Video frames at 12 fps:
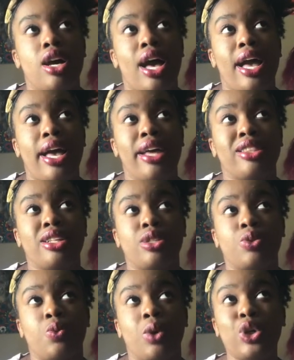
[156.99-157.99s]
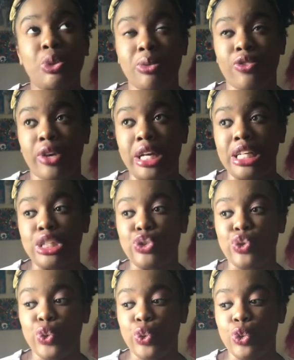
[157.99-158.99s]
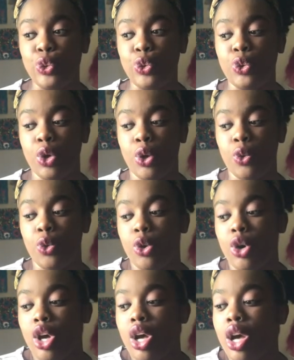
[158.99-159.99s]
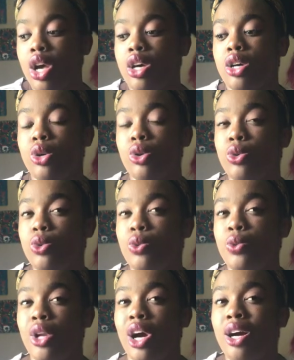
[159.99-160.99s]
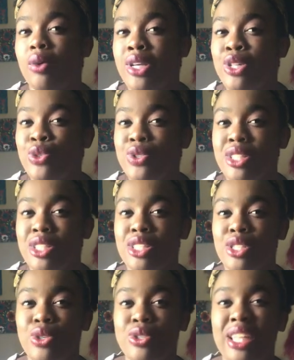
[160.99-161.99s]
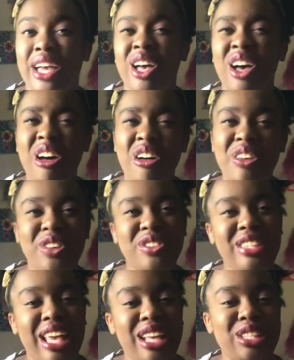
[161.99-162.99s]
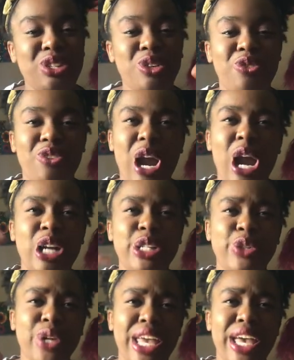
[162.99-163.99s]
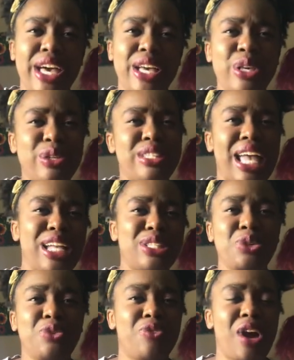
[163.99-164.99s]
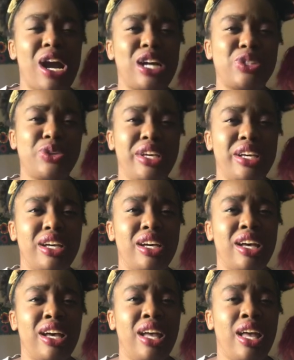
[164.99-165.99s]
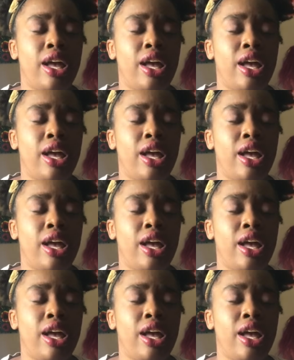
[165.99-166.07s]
I had this one group of friends who would always use this excuse like, oh, you stay too far, Drea. You stay too far, Drea.